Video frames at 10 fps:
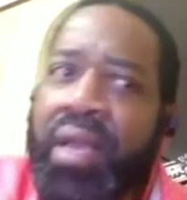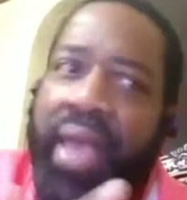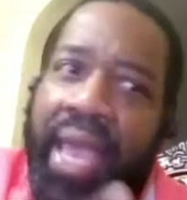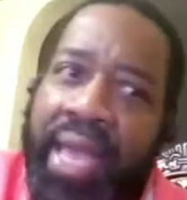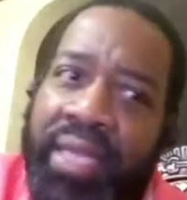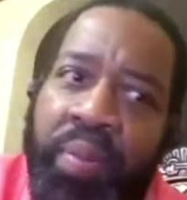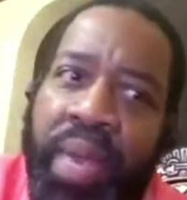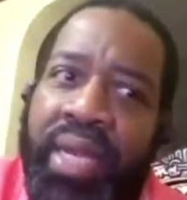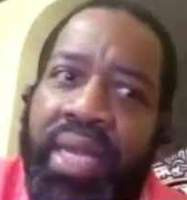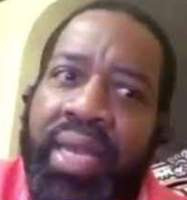and
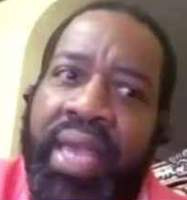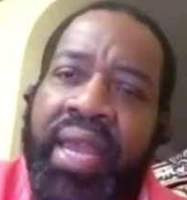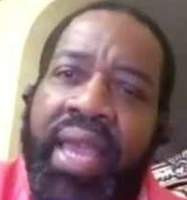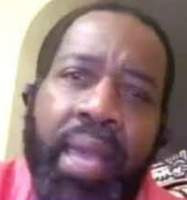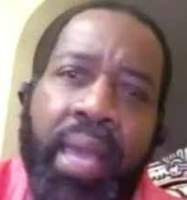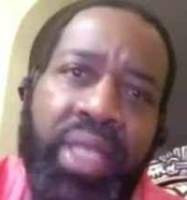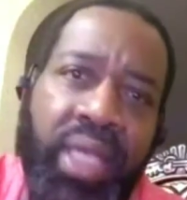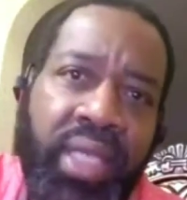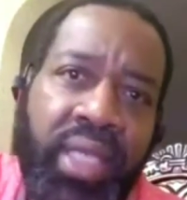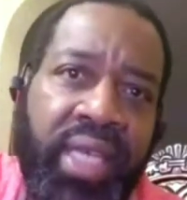suspended in
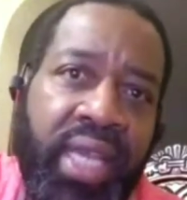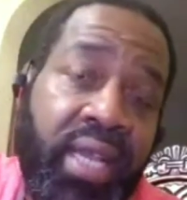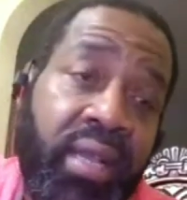MCT.